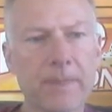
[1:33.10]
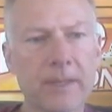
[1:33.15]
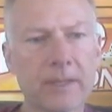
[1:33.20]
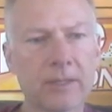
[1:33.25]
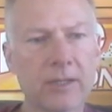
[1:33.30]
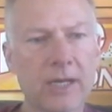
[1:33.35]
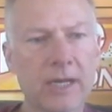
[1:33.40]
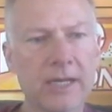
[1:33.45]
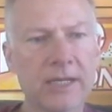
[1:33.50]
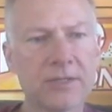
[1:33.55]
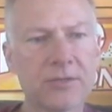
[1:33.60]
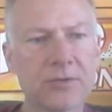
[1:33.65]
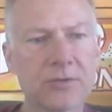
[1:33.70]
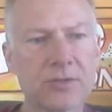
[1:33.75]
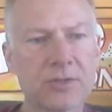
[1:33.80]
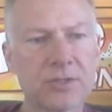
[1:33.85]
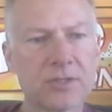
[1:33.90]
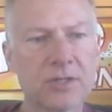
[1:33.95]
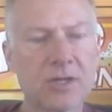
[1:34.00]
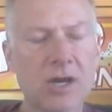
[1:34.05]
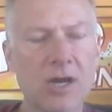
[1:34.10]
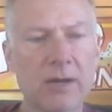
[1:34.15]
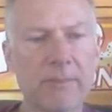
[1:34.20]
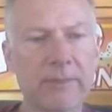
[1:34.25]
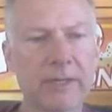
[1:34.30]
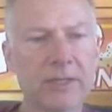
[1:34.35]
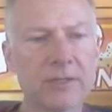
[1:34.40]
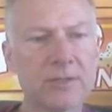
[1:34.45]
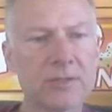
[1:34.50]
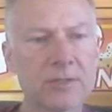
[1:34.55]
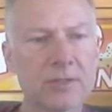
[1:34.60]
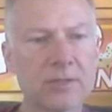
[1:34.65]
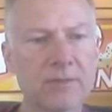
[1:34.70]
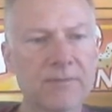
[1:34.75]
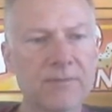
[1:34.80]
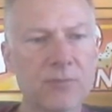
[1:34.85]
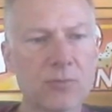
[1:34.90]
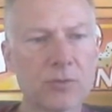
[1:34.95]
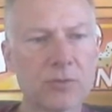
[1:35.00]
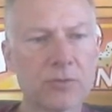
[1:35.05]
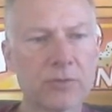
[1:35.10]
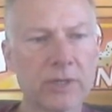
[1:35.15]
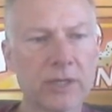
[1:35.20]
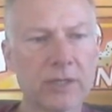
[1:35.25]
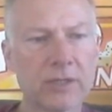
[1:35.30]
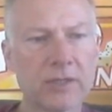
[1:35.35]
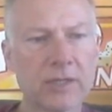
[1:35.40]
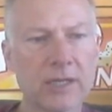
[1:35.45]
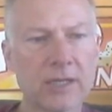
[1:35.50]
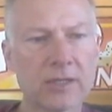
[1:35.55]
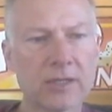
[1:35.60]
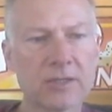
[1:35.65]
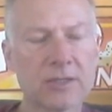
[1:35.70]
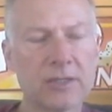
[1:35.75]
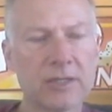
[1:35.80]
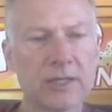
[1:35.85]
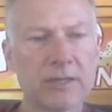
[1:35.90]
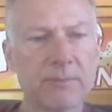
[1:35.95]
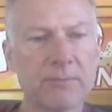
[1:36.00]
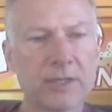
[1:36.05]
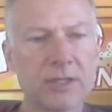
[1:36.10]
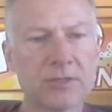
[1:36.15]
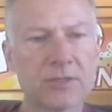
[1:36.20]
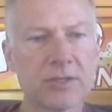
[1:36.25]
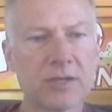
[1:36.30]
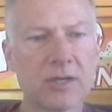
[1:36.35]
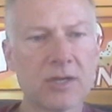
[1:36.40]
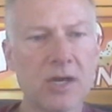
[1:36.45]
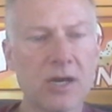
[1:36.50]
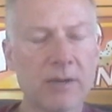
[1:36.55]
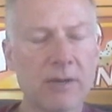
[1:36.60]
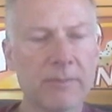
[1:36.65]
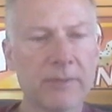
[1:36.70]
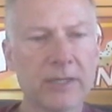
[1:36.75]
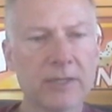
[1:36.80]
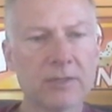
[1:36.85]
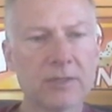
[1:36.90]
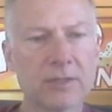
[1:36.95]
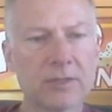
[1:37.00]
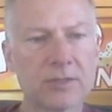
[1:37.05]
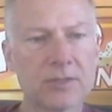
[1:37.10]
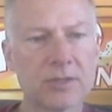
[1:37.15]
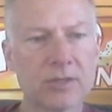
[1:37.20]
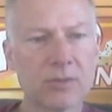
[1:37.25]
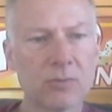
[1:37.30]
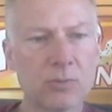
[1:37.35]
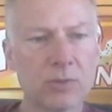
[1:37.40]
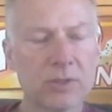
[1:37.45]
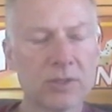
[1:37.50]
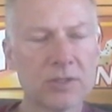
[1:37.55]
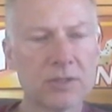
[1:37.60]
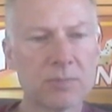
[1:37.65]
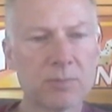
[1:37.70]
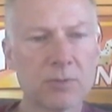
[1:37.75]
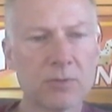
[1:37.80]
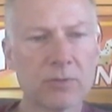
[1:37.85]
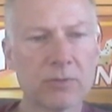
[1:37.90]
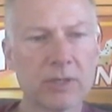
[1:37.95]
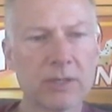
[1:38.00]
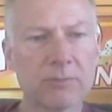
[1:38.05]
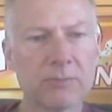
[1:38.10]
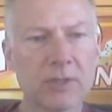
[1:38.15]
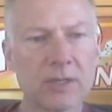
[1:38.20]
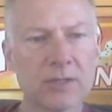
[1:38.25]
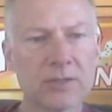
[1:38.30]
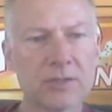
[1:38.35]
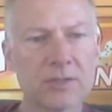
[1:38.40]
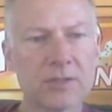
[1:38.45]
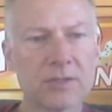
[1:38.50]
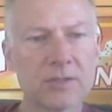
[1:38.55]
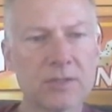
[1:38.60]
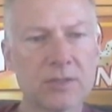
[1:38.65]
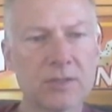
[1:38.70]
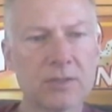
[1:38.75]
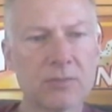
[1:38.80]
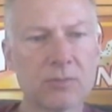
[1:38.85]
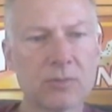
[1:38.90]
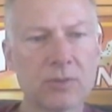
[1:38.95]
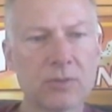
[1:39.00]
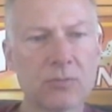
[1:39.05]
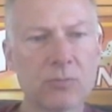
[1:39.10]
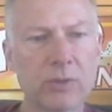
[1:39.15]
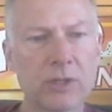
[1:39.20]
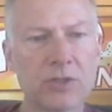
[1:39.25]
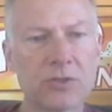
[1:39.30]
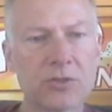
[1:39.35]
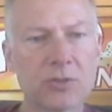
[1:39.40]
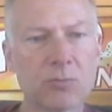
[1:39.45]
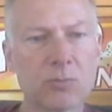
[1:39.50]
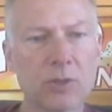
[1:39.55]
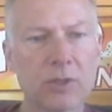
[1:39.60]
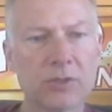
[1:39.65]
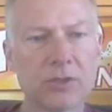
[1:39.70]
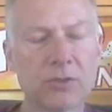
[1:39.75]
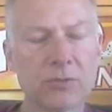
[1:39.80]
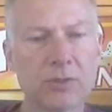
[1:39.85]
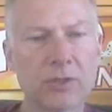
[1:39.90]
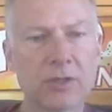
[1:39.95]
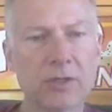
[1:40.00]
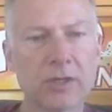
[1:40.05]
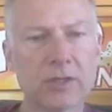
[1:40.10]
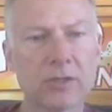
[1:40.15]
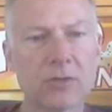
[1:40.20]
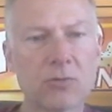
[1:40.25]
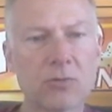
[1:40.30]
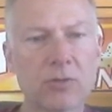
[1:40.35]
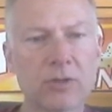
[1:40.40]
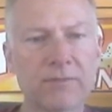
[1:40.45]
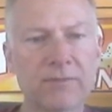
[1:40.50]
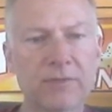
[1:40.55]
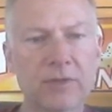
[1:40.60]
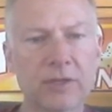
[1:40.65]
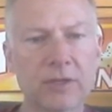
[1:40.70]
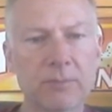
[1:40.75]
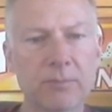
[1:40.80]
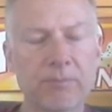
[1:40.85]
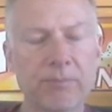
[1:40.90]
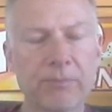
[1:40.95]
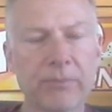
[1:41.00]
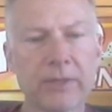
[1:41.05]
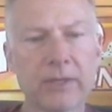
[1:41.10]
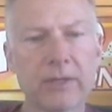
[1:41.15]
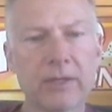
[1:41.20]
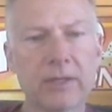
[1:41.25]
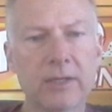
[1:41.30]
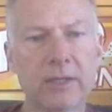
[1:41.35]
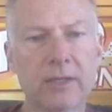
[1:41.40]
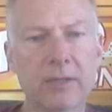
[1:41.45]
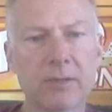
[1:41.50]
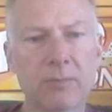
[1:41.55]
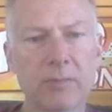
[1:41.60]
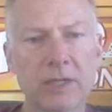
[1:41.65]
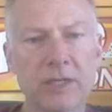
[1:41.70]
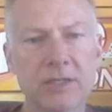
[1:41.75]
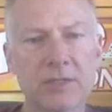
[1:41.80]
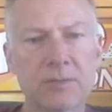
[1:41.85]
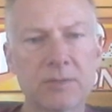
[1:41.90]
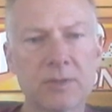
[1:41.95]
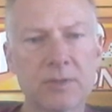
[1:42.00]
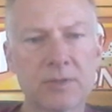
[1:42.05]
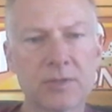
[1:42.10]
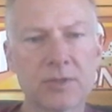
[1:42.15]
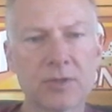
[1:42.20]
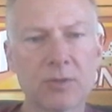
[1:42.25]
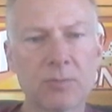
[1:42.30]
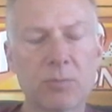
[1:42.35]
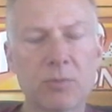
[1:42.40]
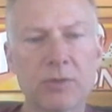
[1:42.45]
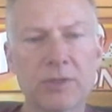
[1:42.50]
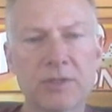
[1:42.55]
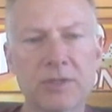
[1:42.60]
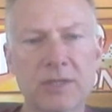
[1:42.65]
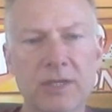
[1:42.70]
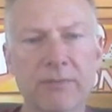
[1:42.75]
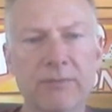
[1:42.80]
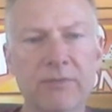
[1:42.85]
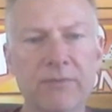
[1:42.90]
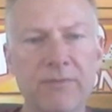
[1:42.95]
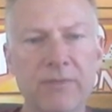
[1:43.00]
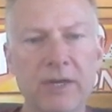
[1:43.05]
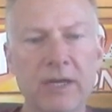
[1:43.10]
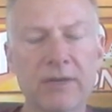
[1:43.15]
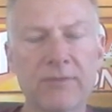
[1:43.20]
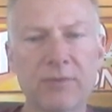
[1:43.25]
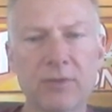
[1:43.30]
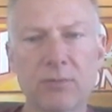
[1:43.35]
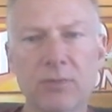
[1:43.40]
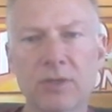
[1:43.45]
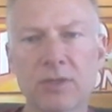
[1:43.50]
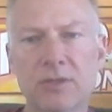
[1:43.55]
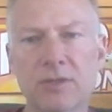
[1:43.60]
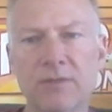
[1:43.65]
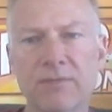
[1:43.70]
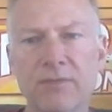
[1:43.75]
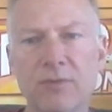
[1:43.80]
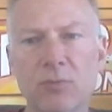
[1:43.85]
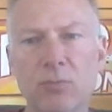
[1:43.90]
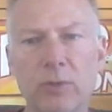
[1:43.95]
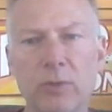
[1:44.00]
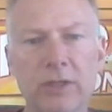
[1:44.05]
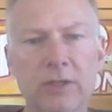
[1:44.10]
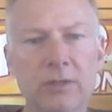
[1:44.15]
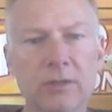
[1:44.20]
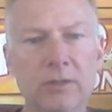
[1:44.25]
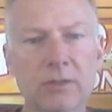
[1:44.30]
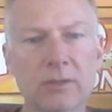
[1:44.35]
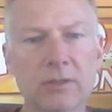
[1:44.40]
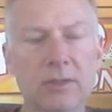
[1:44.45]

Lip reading: lines are just comments. In Fortran, an exclam means a comment. And so what this program does is you wager 1 unit on a coin flip, pays 0.75 units if you win,